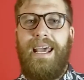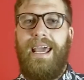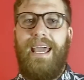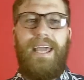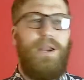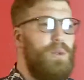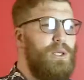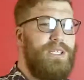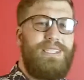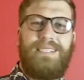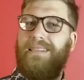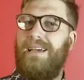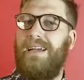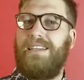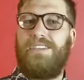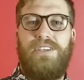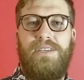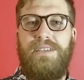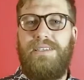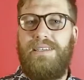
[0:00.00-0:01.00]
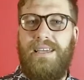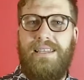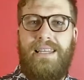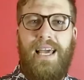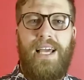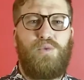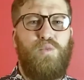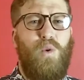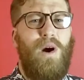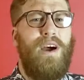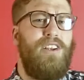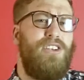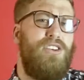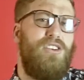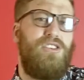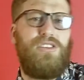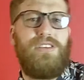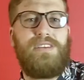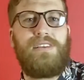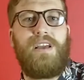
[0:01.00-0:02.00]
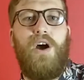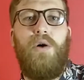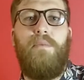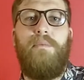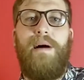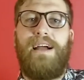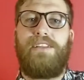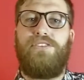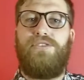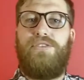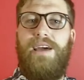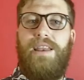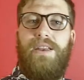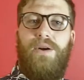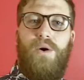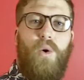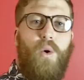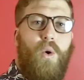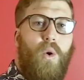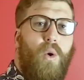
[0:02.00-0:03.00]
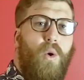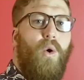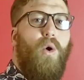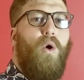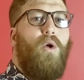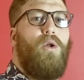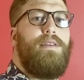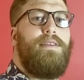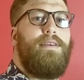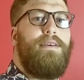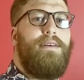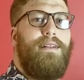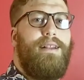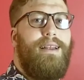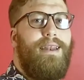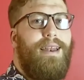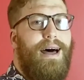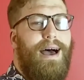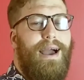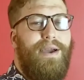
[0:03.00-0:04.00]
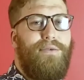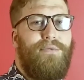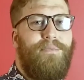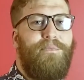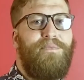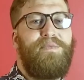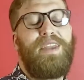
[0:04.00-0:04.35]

It was such easier days. Why don't you just go back to that old life?